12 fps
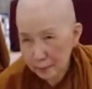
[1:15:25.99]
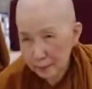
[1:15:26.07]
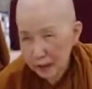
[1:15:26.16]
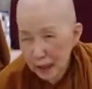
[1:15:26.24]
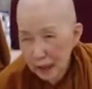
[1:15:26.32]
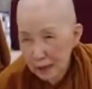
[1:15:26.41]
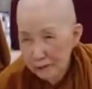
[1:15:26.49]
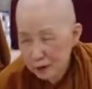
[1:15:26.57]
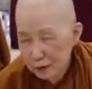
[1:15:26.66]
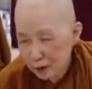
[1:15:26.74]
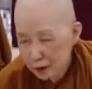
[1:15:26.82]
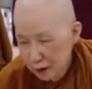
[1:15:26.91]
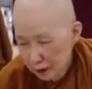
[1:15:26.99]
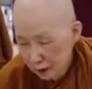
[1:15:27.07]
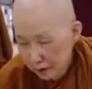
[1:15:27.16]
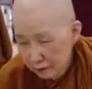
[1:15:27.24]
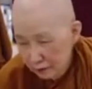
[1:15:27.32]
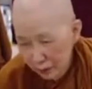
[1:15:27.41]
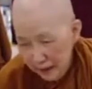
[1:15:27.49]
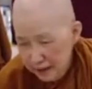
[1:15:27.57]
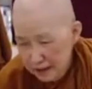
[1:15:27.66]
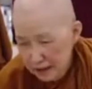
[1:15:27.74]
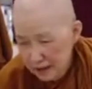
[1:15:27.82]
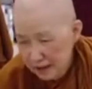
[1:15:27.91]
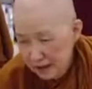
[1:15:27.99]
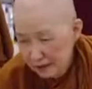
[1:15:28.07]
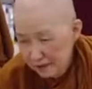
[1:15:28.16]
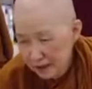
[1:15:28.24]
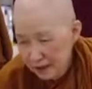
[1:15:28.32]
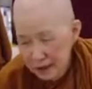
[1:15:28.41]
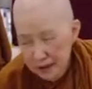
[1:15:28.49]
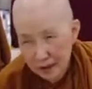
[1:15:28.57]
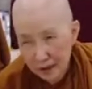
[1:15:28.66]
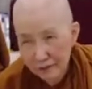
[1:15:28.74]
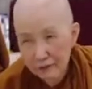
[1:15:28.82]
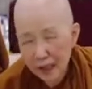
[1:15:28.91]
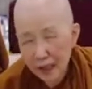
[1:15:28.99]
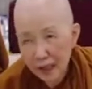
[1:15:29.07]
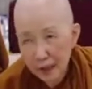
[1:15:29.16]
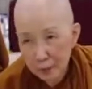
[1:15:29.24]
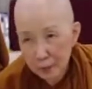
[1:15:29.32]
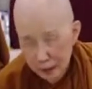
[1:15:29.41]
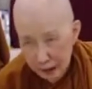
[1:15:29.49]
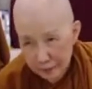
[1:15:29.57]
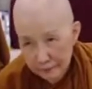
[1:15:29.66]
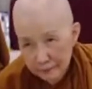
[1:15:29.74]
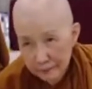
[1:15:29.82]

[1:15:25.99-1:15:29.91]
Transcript: Calf's question of what is the significance of NBM.